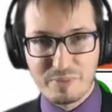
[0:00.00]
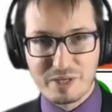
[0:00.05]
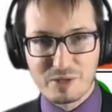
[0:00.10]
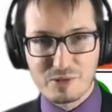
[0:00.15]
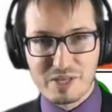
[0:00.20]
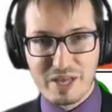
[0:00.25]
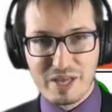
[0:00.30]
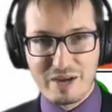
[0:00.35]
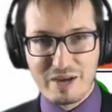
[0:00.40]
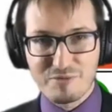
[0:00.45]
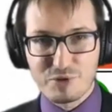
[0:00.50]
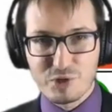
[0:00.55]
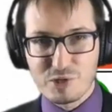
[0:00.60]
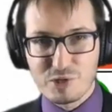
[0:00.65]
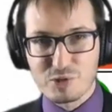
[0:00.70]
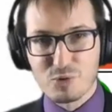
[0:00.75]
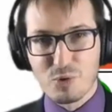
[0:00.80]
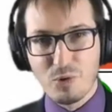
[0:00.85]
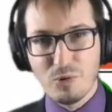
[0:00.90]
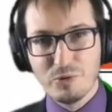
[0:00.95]
Because I've
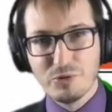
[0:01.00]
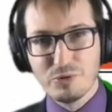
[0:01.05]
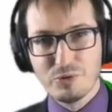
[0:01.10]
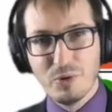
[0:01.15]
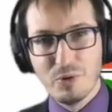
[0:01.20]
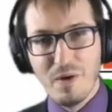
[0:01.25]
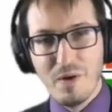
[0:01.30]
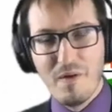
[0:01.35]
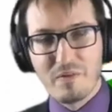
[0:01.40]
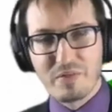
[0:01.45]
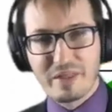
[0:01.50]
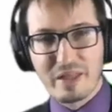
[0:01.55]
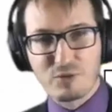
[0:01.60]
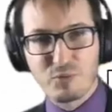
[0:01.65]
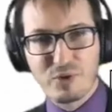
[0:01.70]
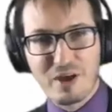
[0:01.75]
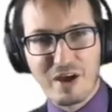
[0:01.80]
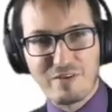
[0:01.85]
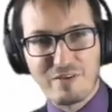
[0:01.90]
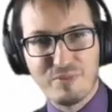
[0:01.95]
just told you that
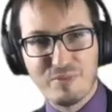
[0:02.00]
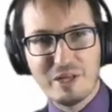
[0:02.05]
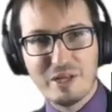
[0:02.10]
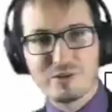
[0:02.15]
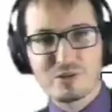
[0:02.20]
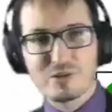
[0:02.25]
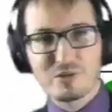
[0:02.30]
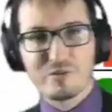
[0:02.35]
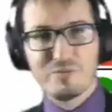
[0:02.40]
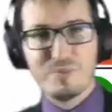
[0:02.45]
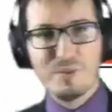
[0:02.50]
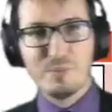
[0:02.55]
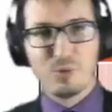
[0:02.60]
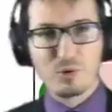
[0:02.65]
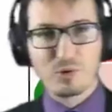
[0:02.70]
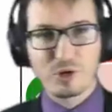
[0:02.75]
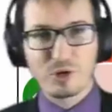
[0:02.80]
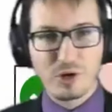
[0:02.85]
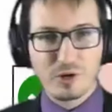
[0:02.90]
we have millions of people